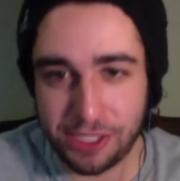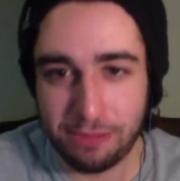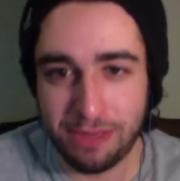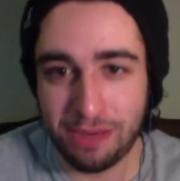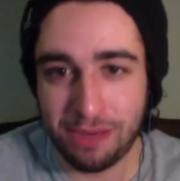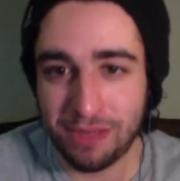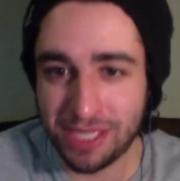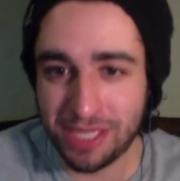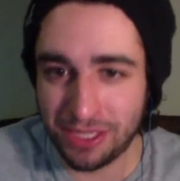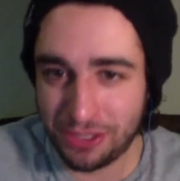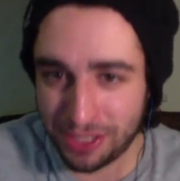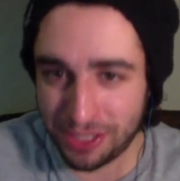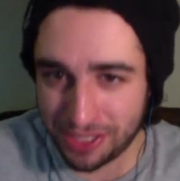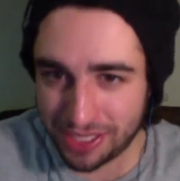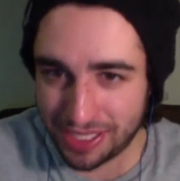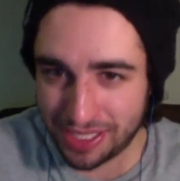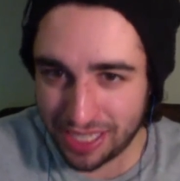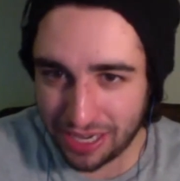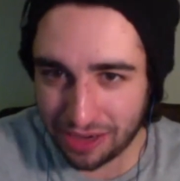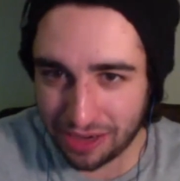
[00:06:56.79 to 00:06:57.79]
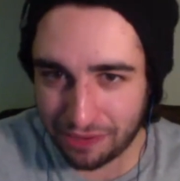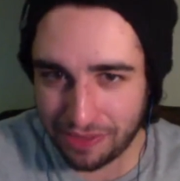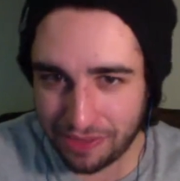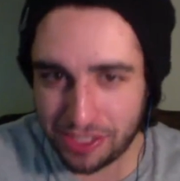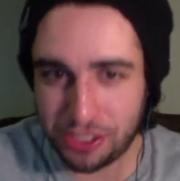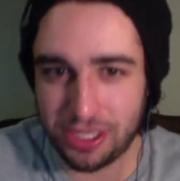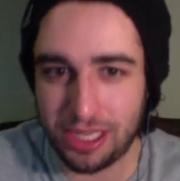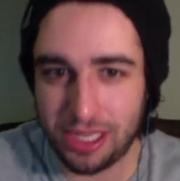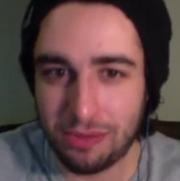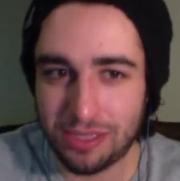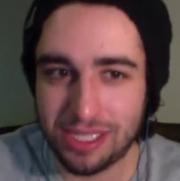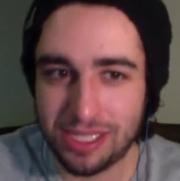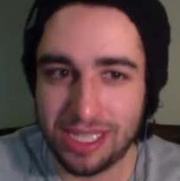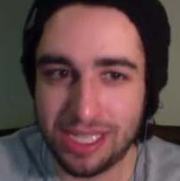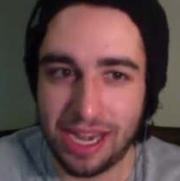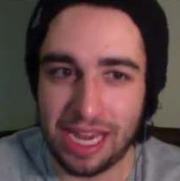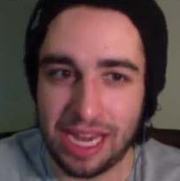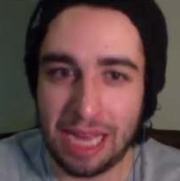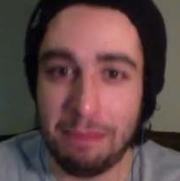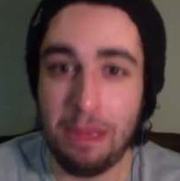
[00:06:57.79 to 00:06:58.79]
But it wasn't just a standing ovation. They were
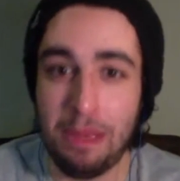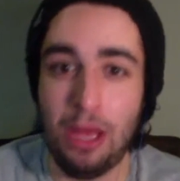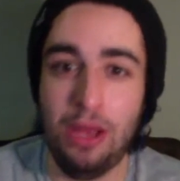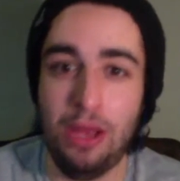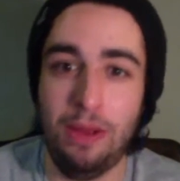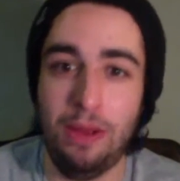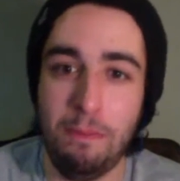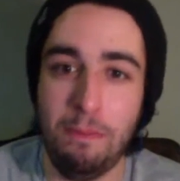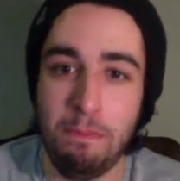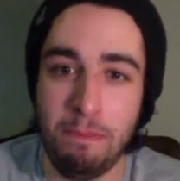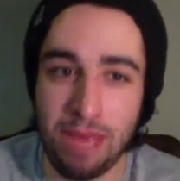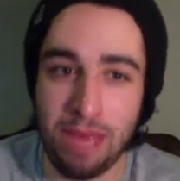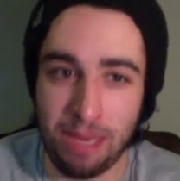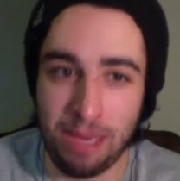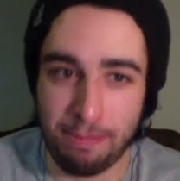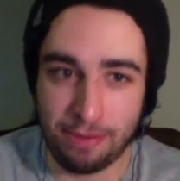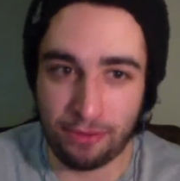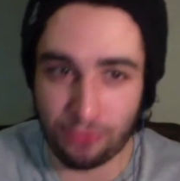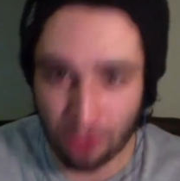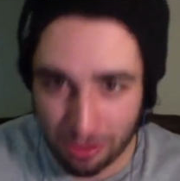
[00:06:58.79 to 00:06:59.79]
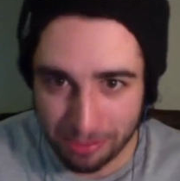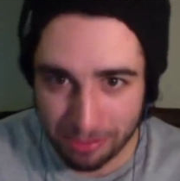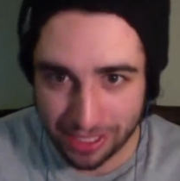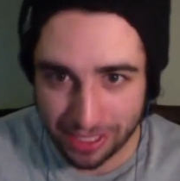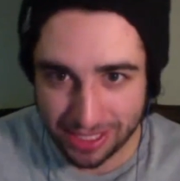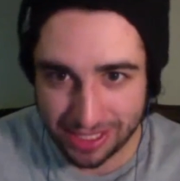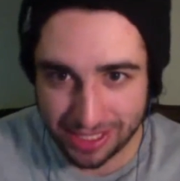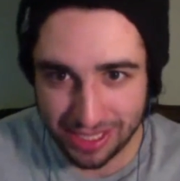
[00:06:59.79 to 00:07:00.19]
standing up mid-performance,